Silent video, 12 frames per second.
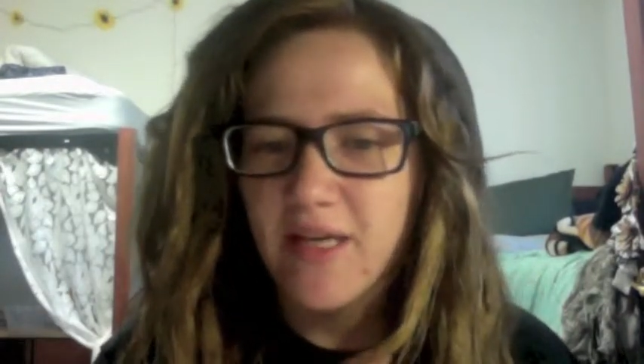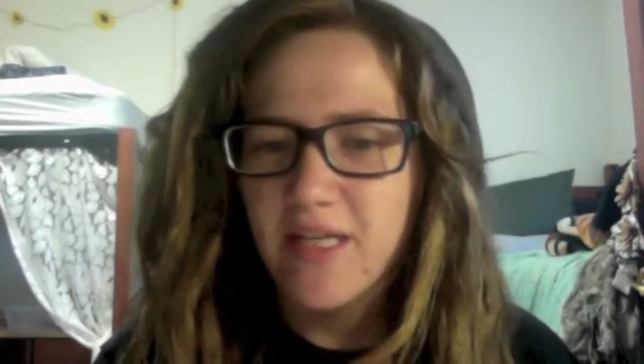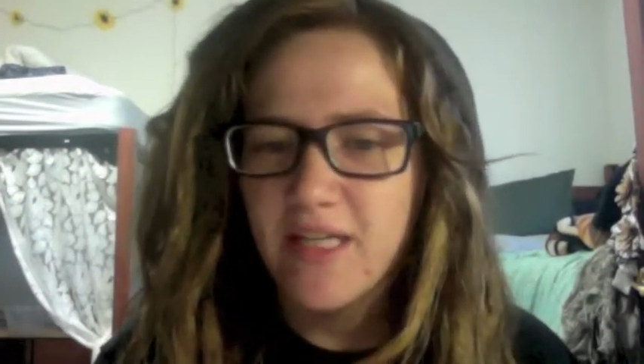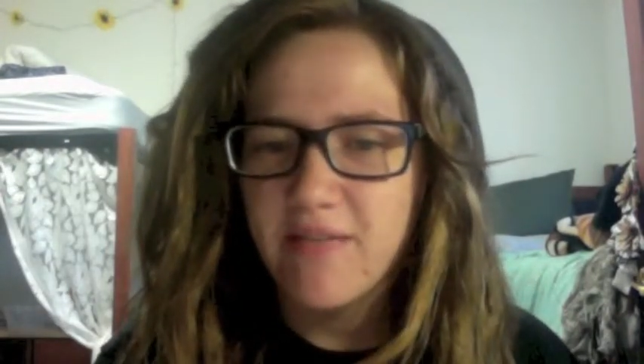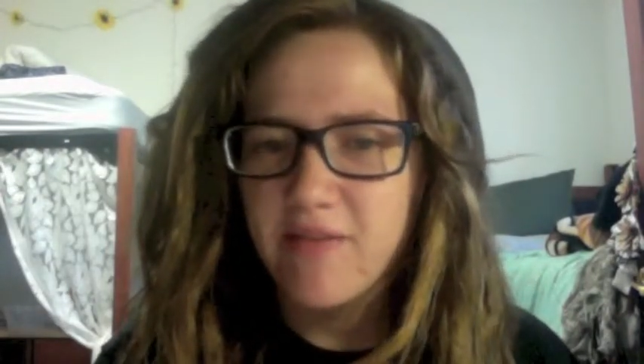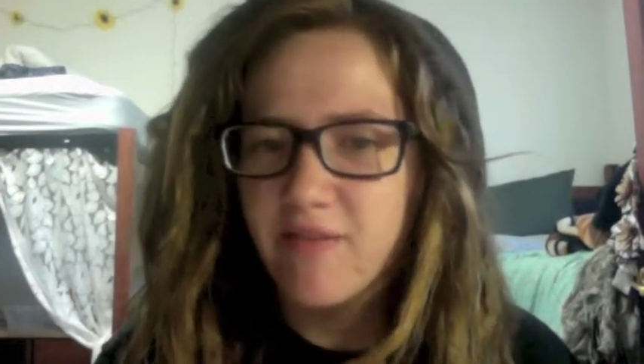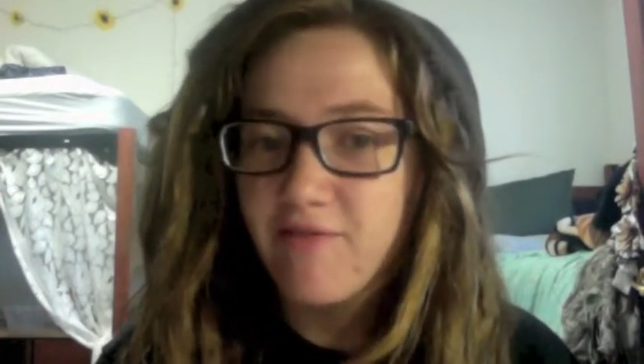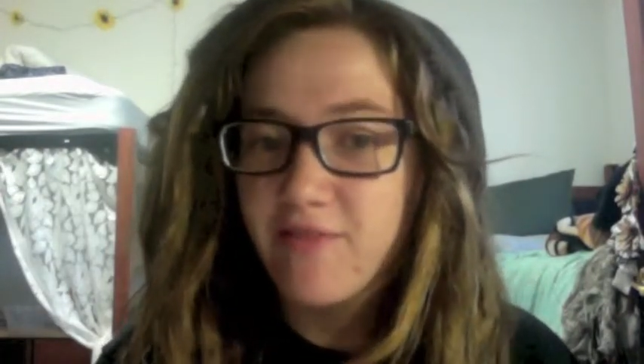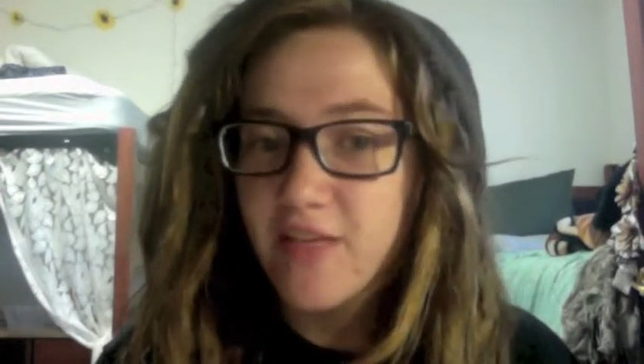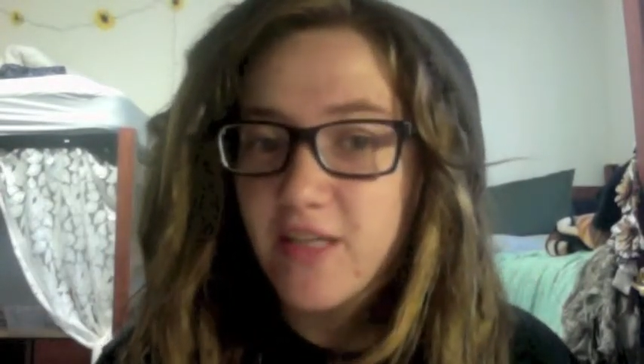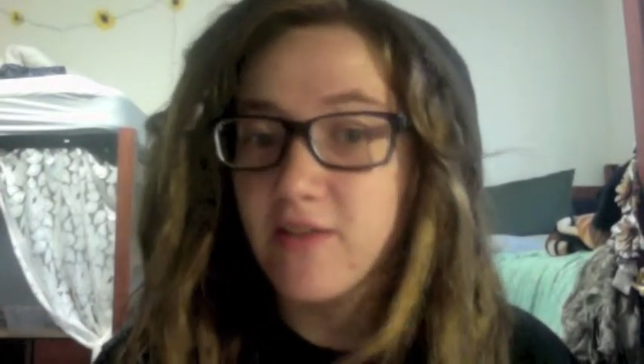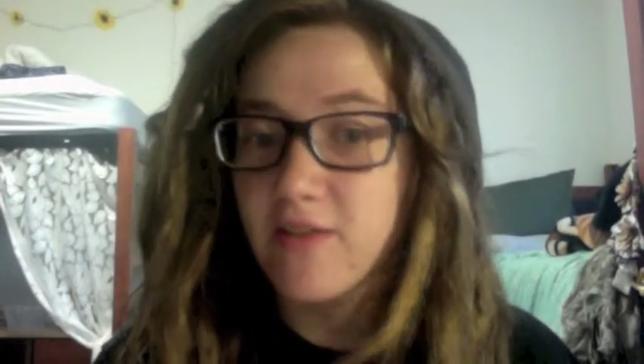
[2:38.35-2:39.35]
I can even
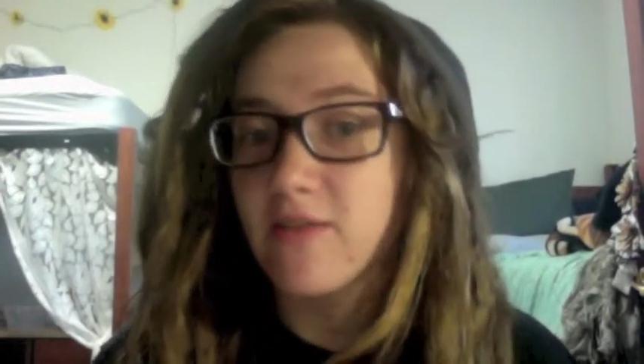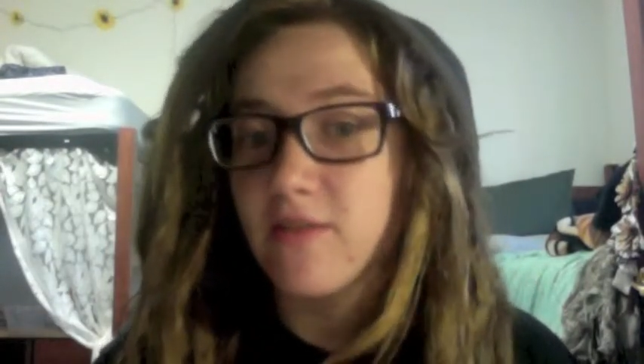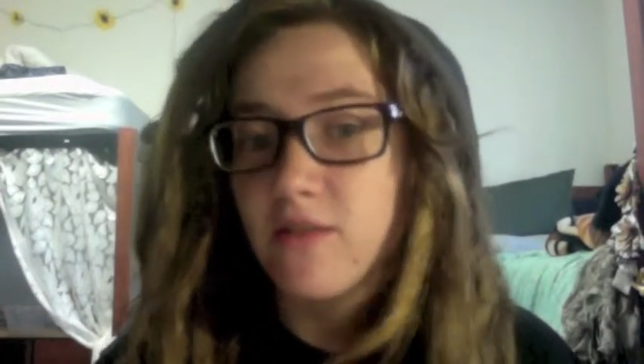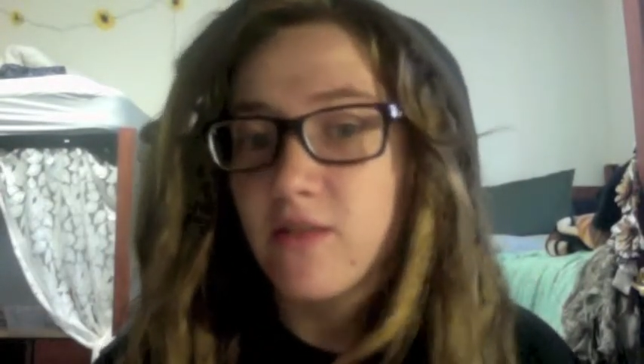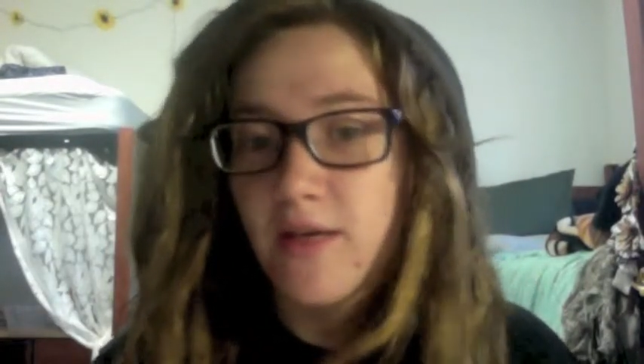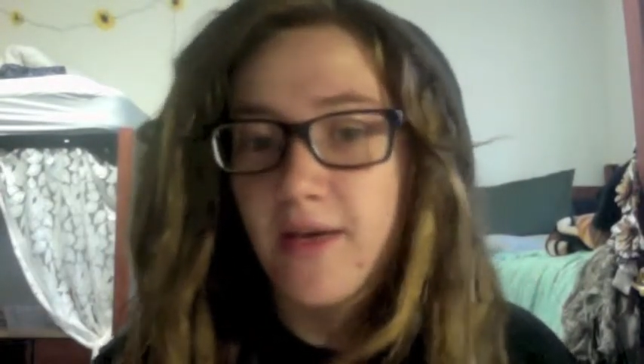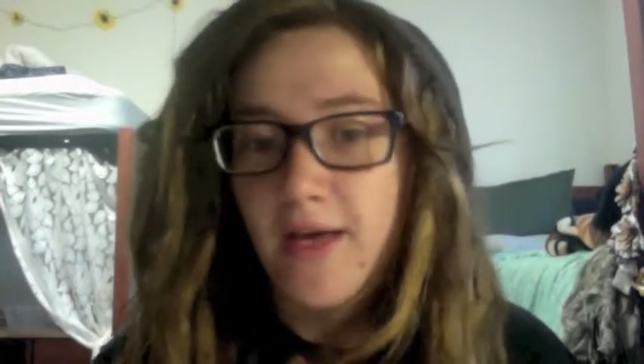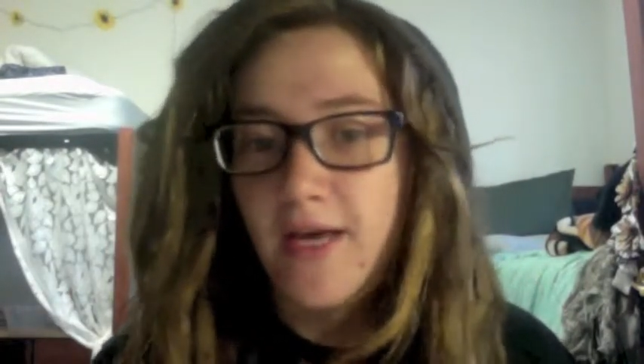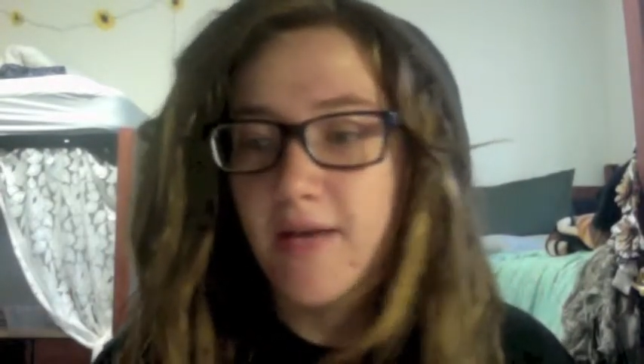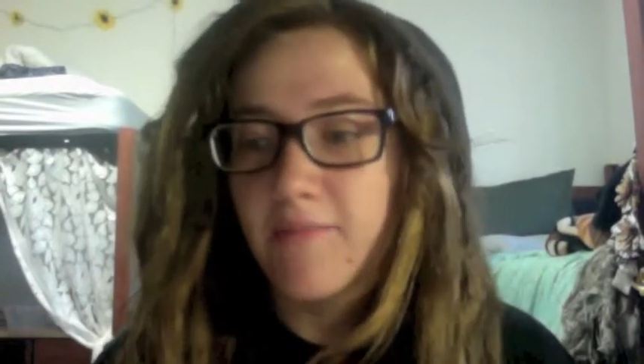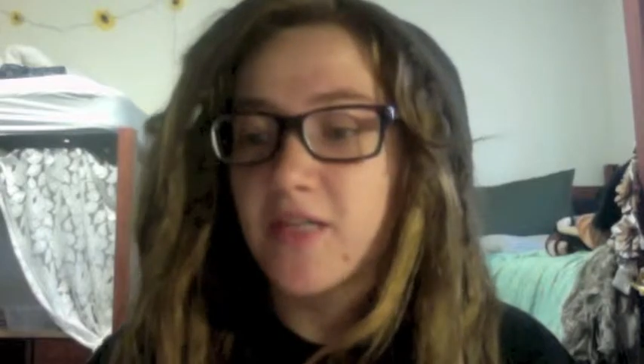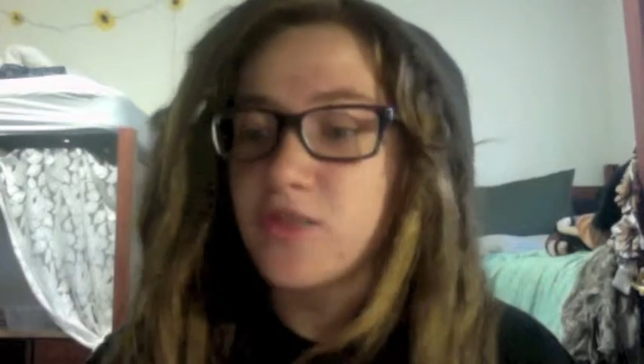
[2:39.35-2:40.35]
feel
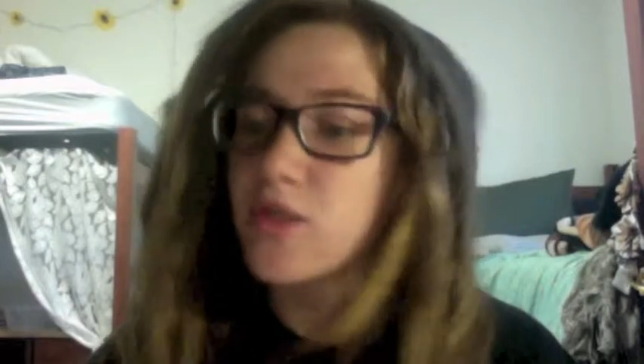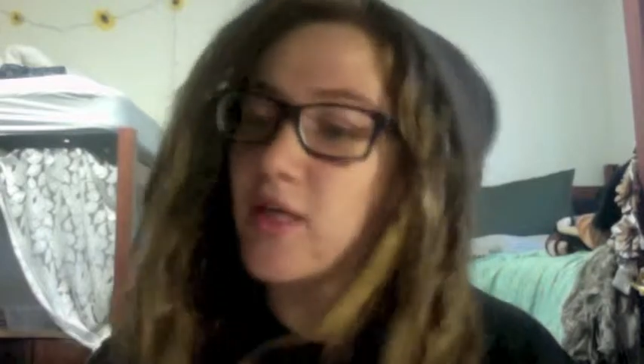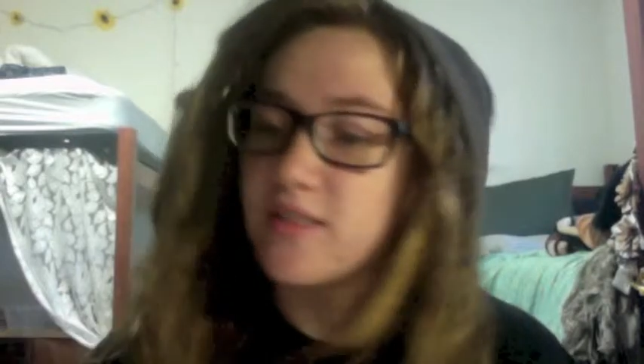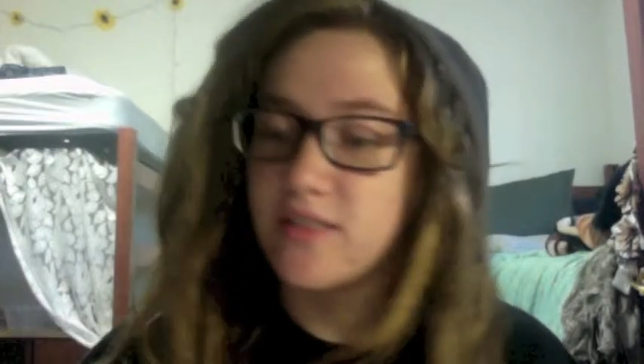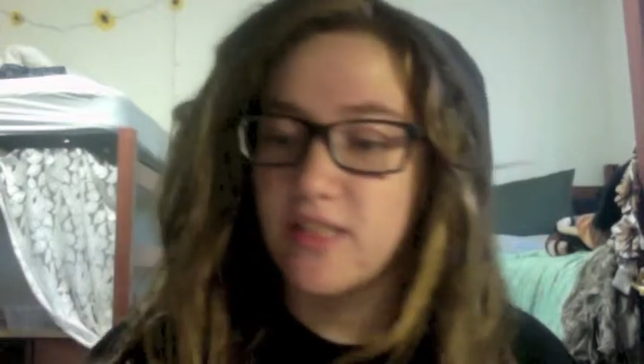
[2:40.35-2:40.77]
in my dreads